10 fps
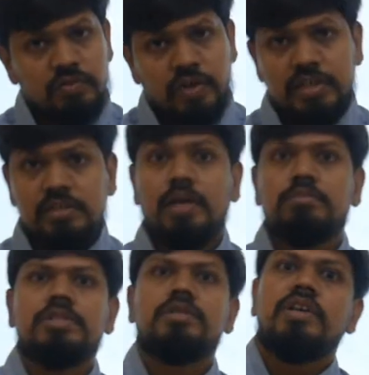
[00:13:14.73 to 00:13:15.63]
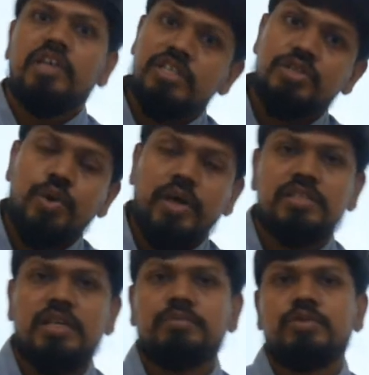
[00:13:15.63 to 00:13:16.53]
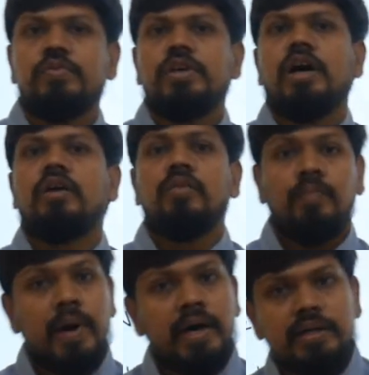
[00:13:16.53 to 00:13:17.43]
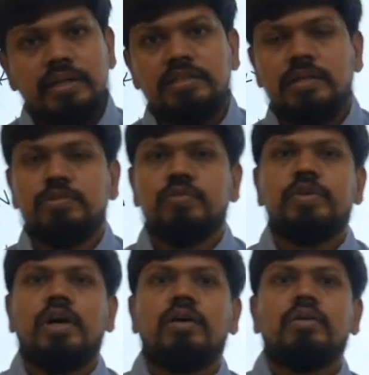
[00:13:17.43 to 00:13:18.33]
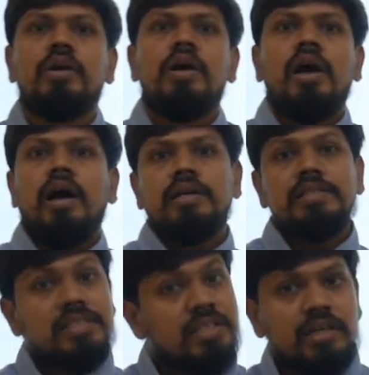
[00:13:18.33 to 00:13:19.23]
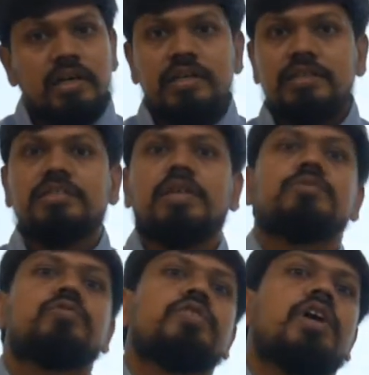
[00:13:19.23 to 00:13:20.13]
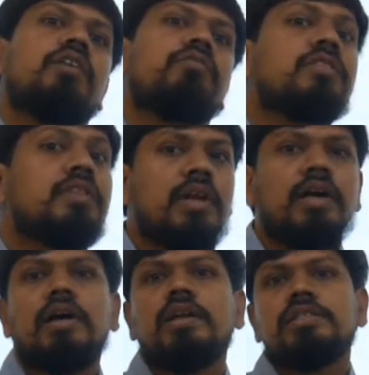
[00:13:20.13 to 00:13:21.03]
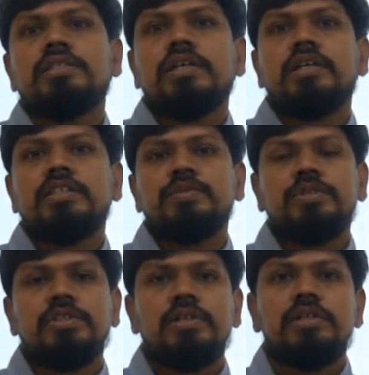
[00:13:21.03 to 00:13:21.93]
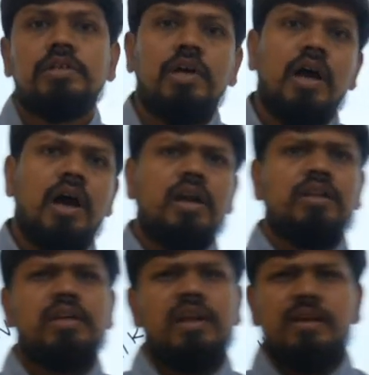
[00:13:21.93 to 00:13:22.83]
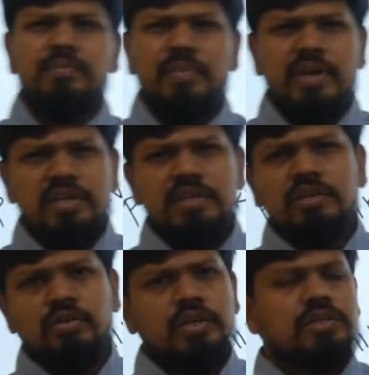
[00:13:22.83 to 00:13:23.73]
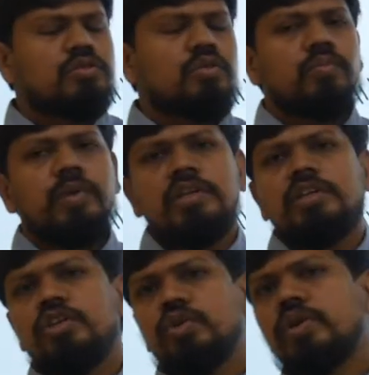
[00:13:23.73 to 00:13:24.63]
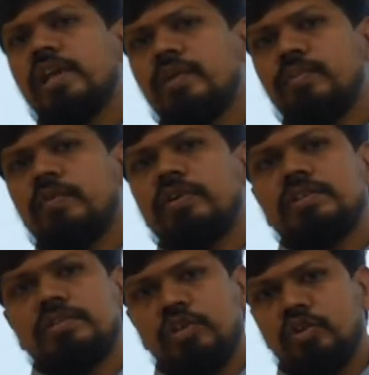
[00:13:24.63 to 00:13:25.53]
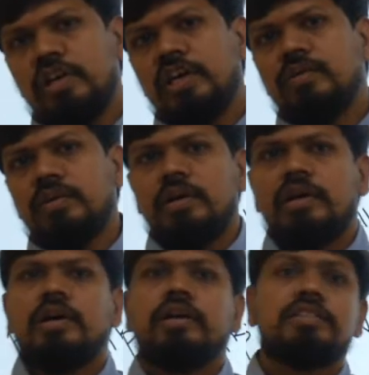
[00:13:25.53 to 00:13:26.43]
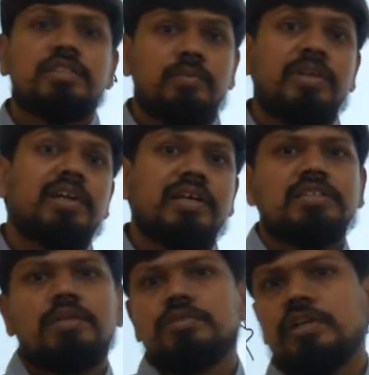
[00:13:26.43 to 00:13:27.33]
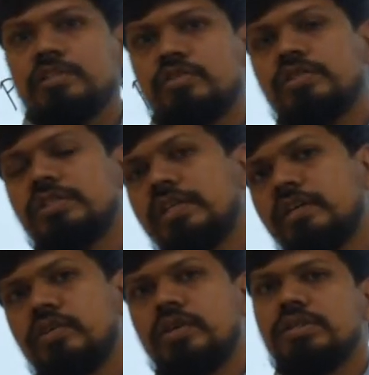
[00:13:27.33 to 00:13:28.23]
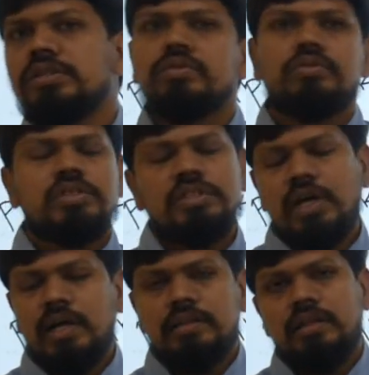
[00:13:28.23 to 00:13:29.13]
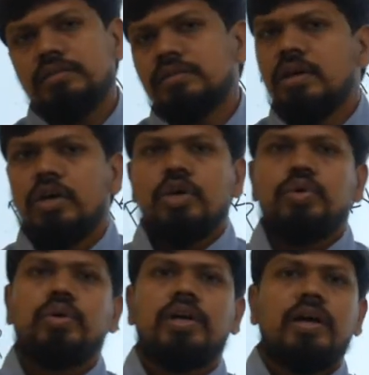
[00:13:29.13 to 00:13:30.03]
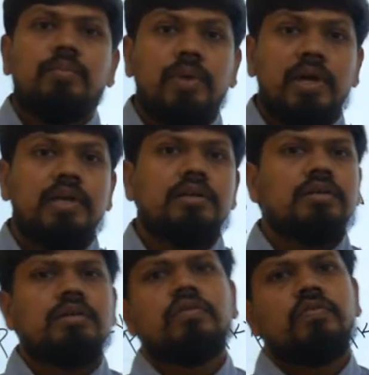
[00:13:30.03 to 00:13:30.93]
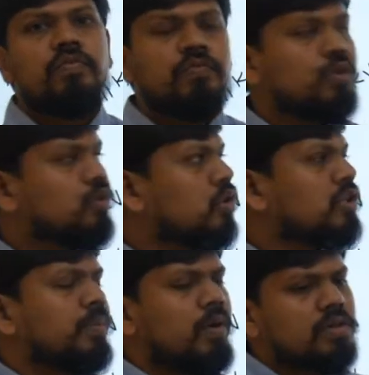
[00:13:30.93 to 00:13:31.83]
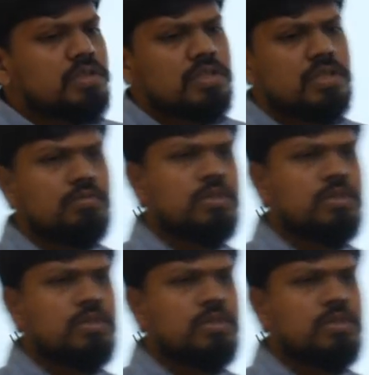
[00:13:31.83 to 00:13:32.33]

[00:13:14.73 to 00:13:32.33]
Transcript: exams, ISRO exams we have, BARC exams we have, and Singareni exams we have in Telangana state especially, and there are many. Okay, so many nuclear power, and some other exams also are there. Okay, so these all things you can apply if you know the power systems.